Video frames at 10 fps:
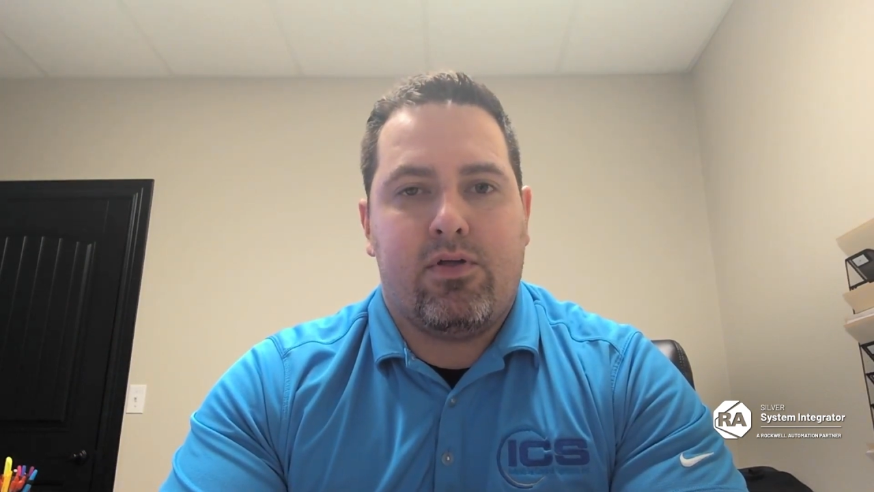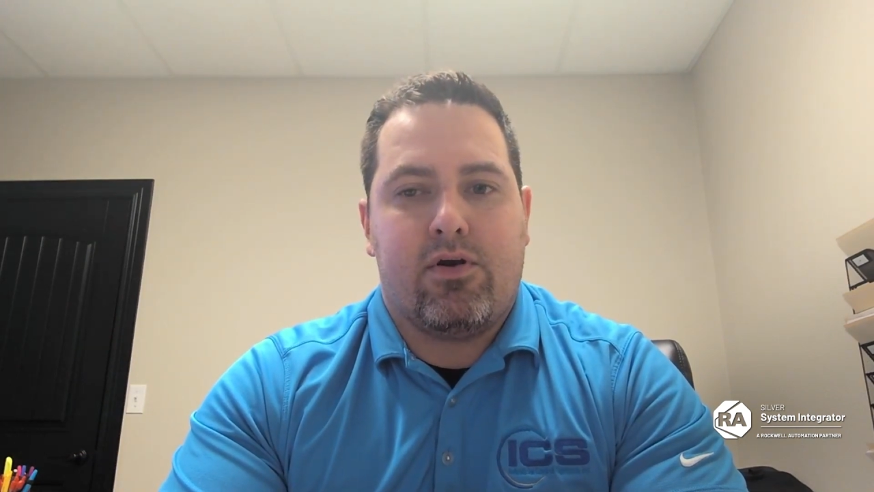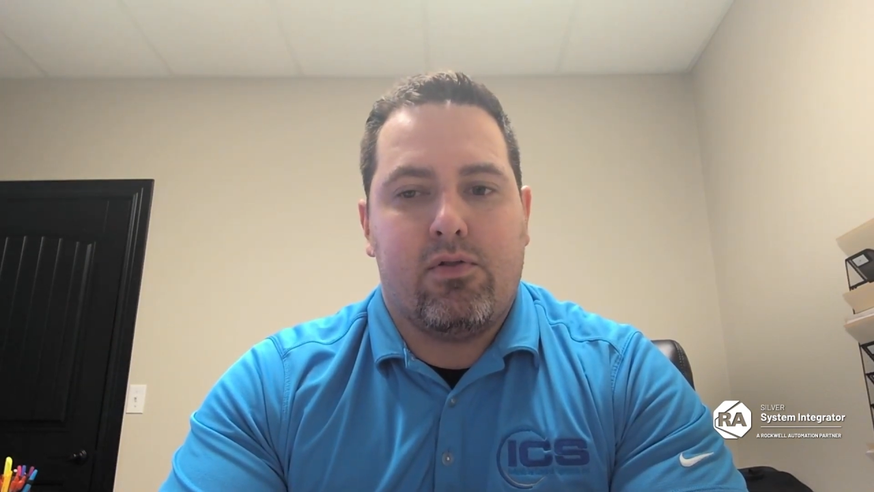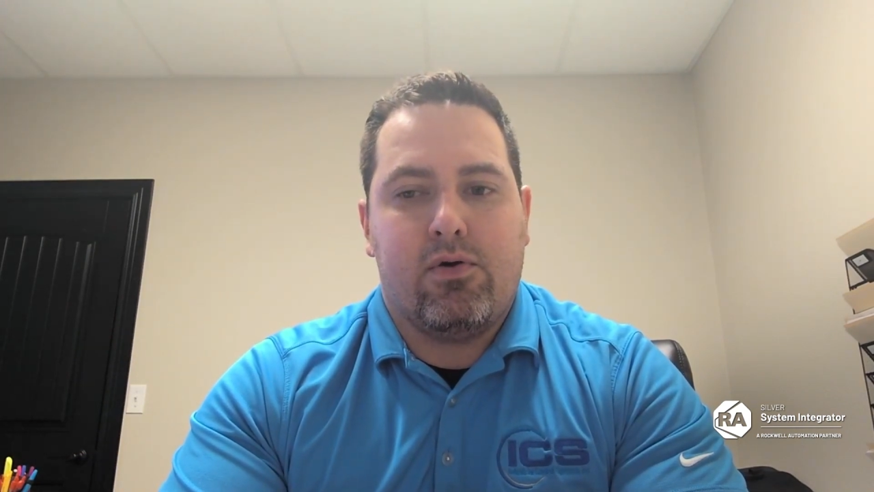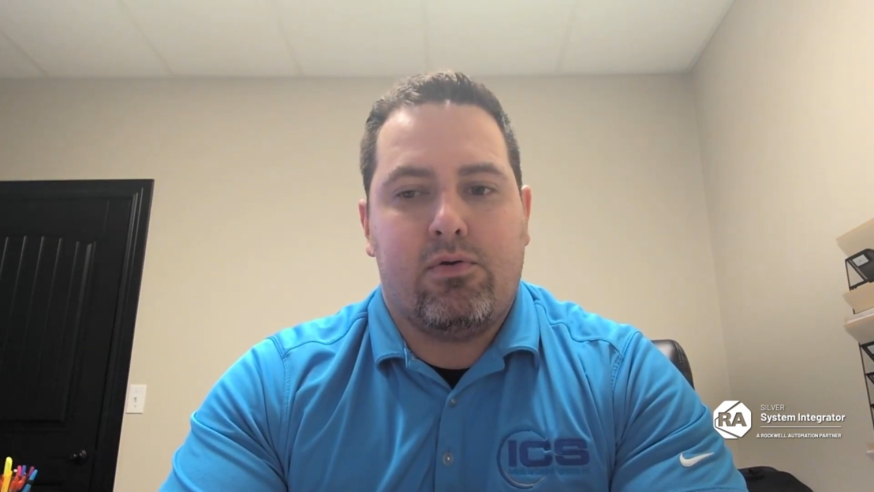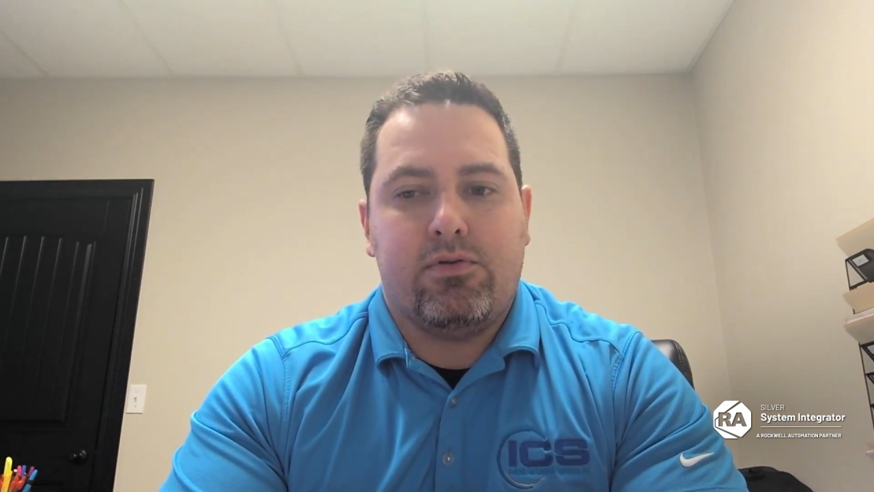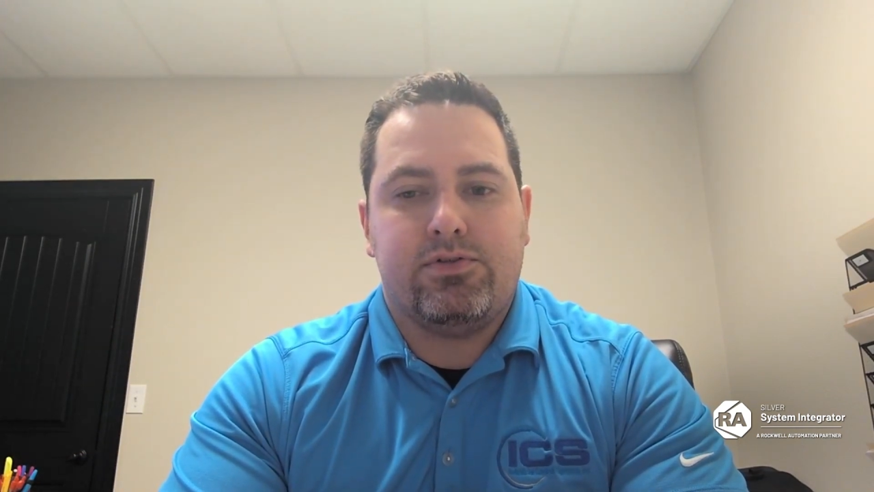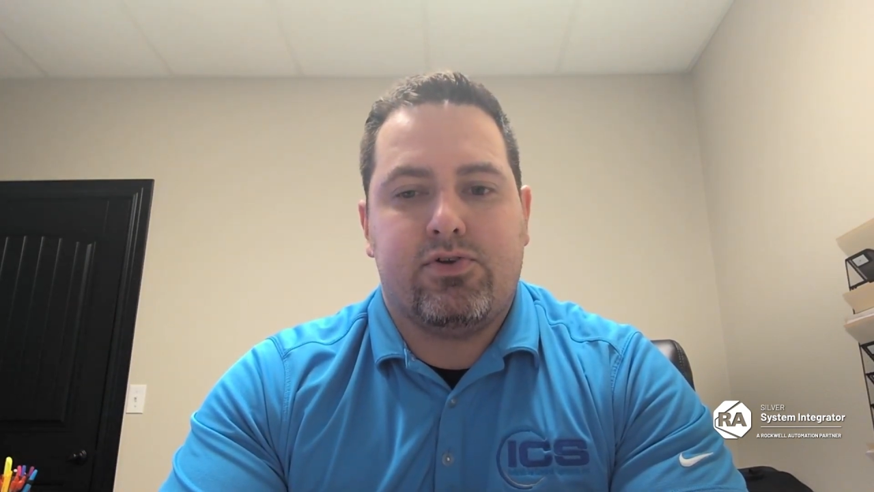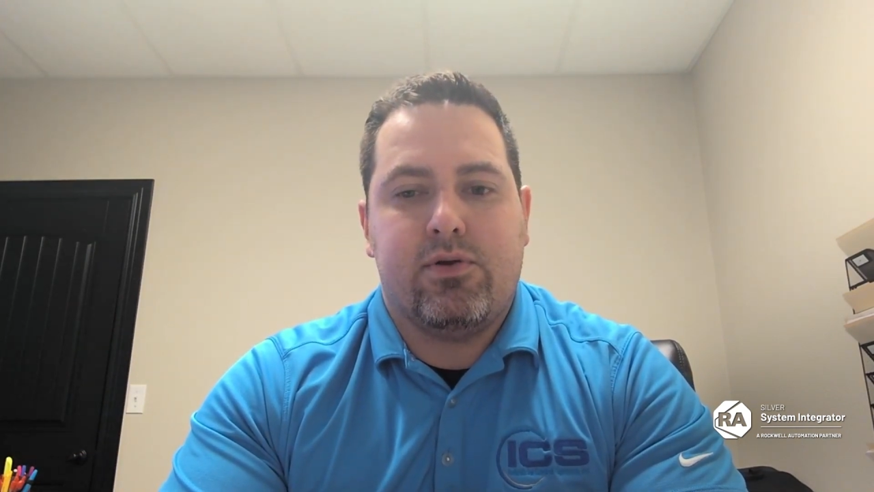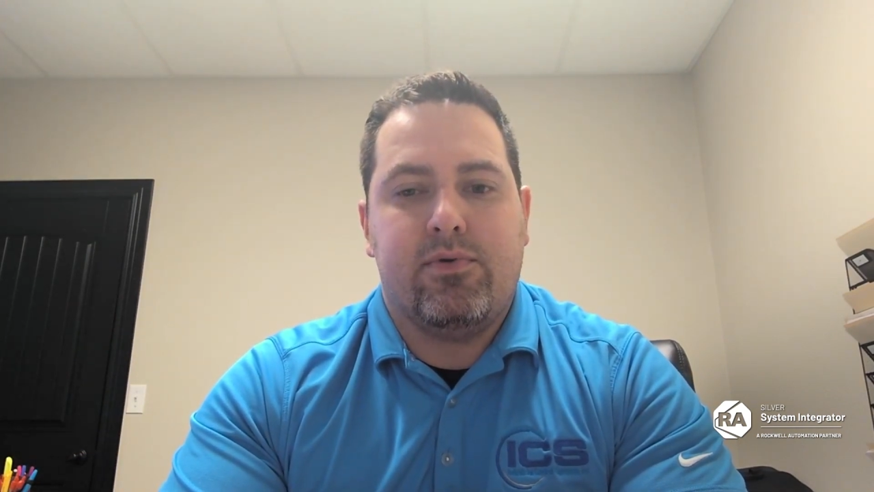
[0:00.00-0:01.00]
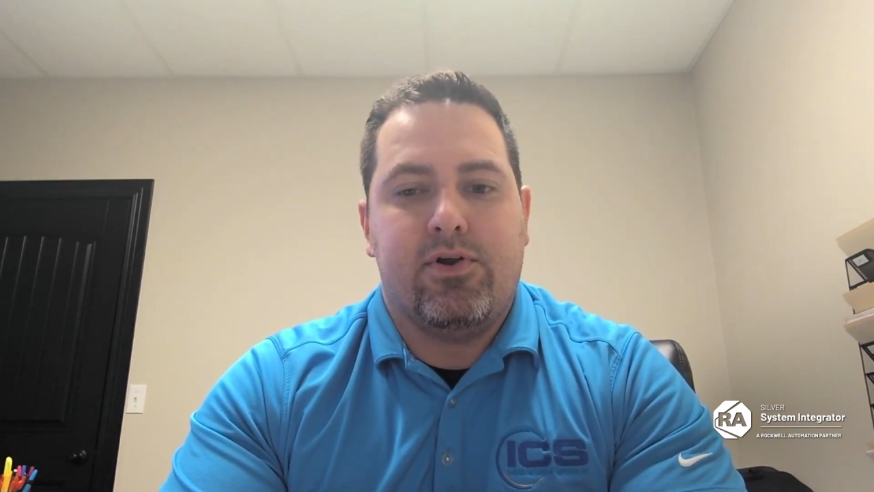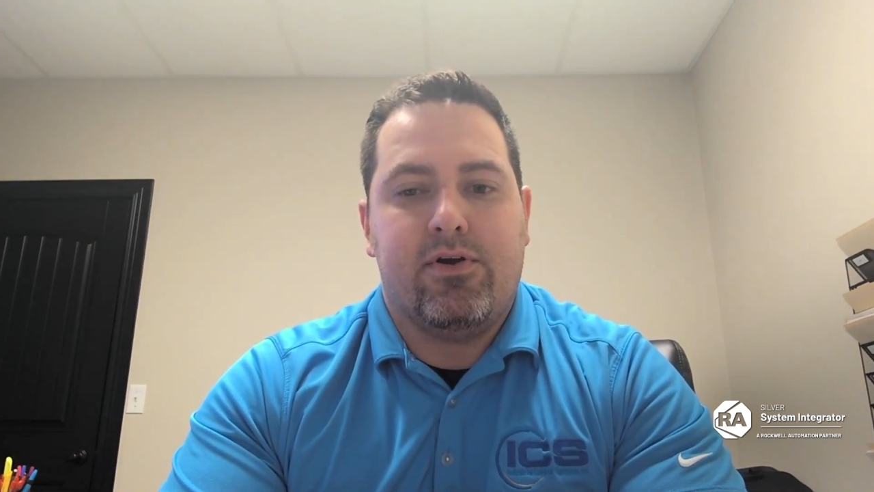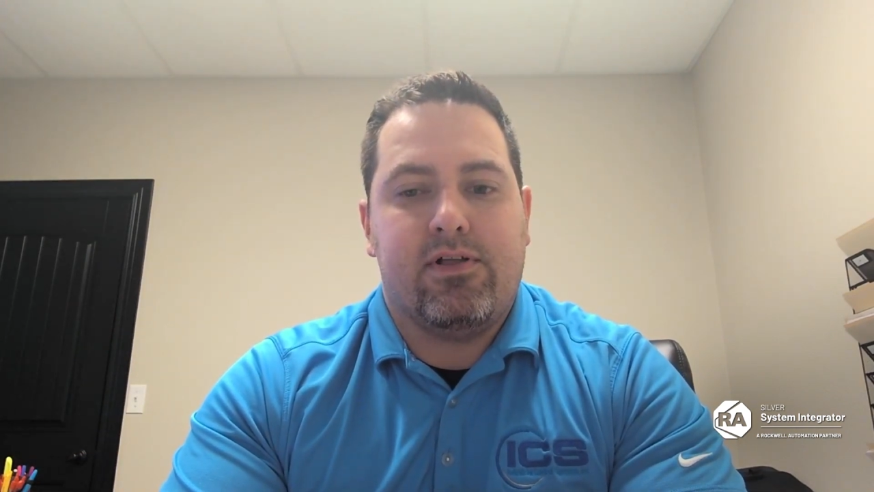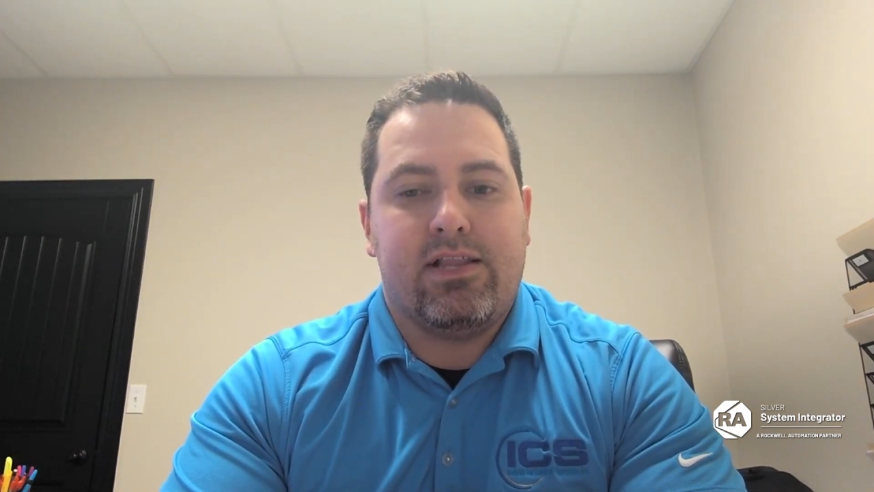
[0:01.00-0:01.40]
and our local distributor